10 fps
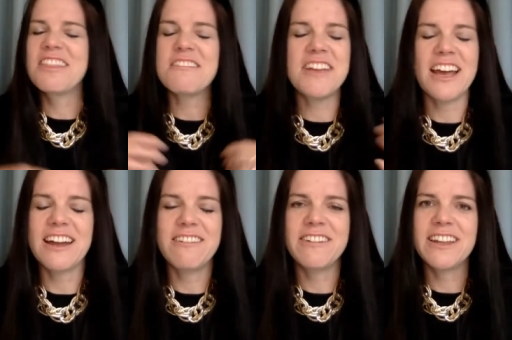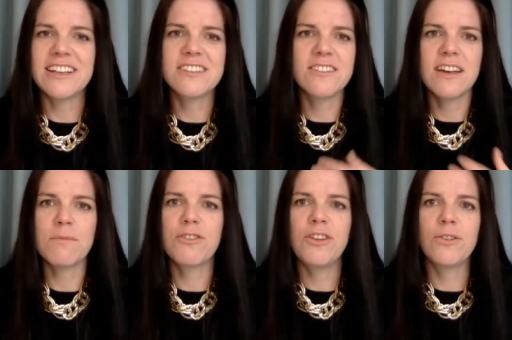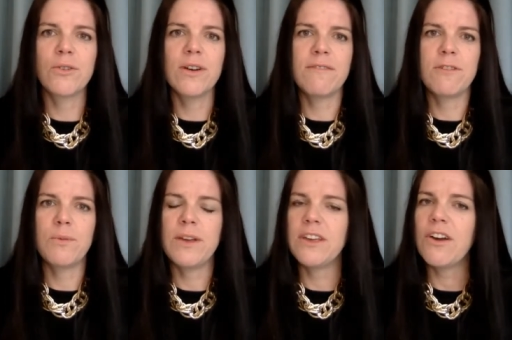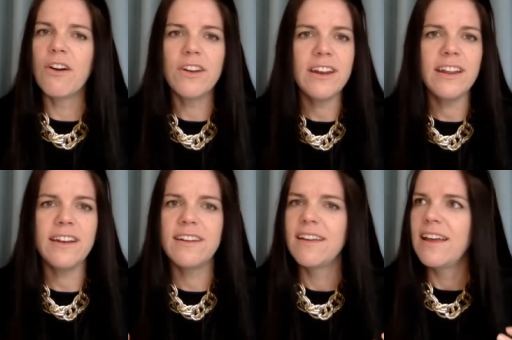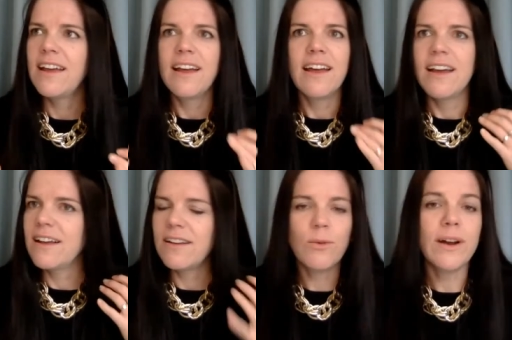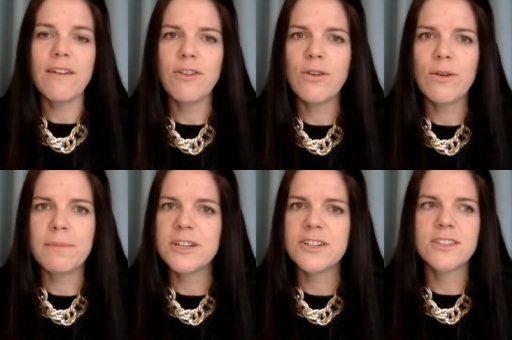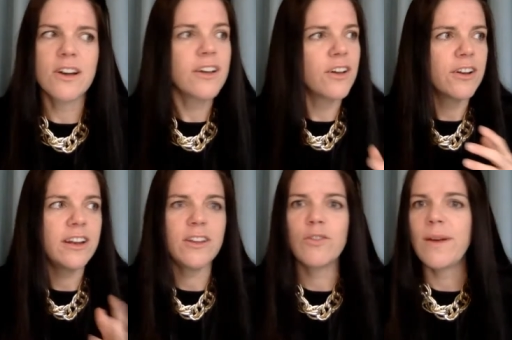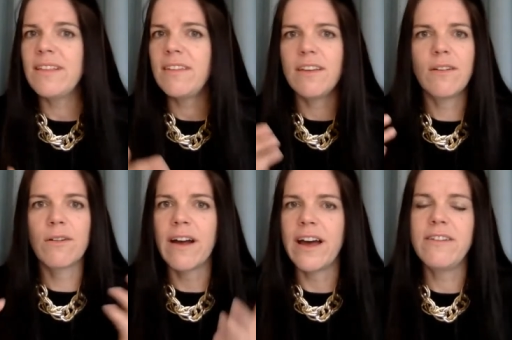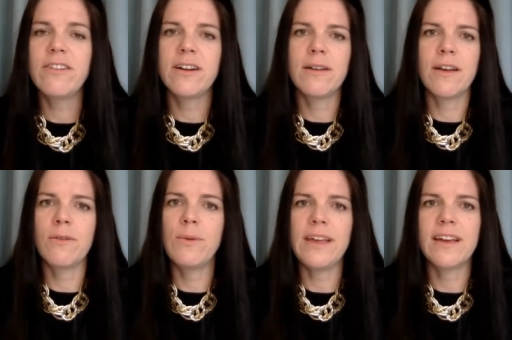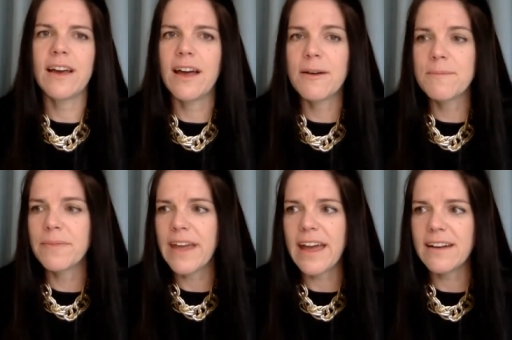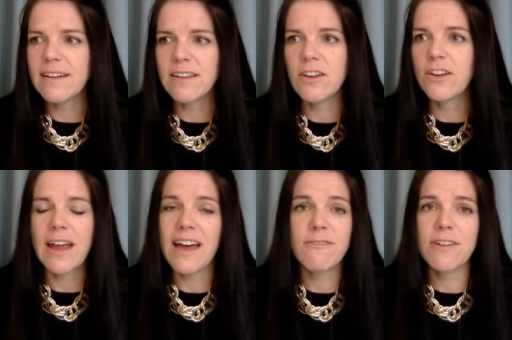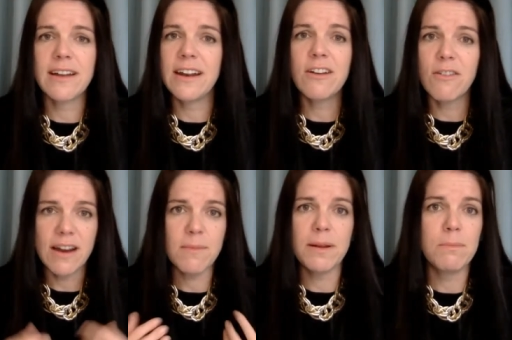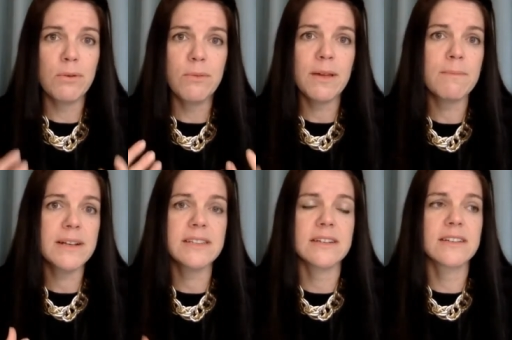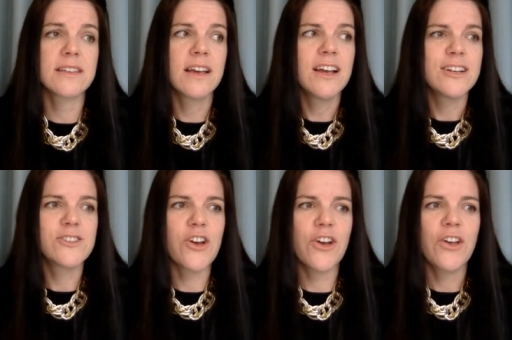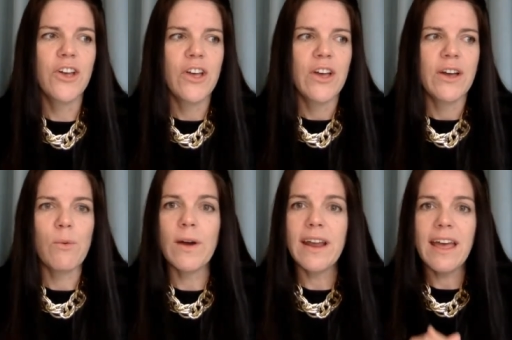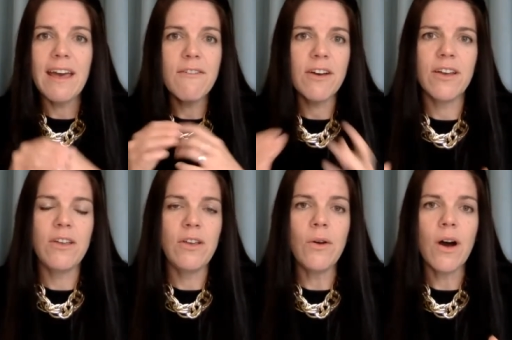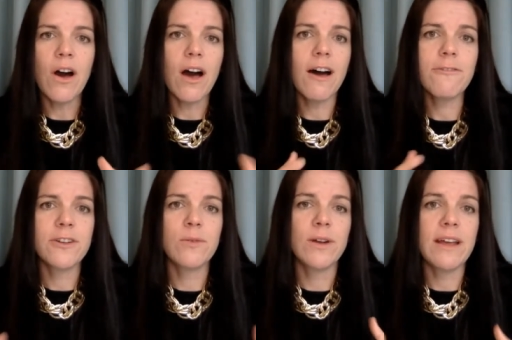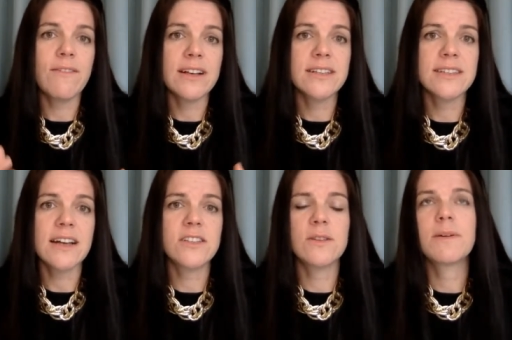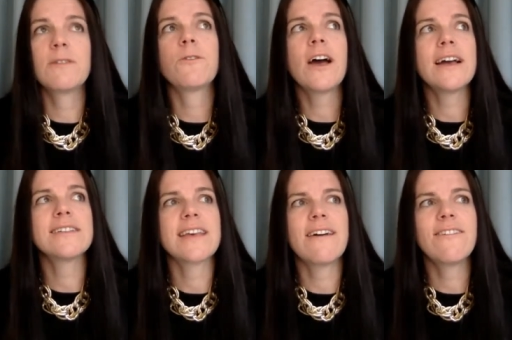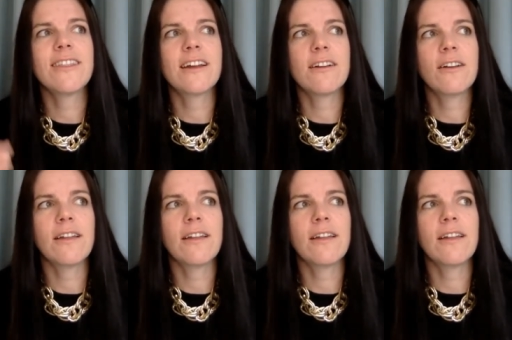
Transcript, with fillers: 300 kids to come through your door every week. You only need whatever your ambitions are. You only need 20 or 100 a week, um, and you could have an incredibly booming business. So whatever you are after and whatever excites you. But for us, having that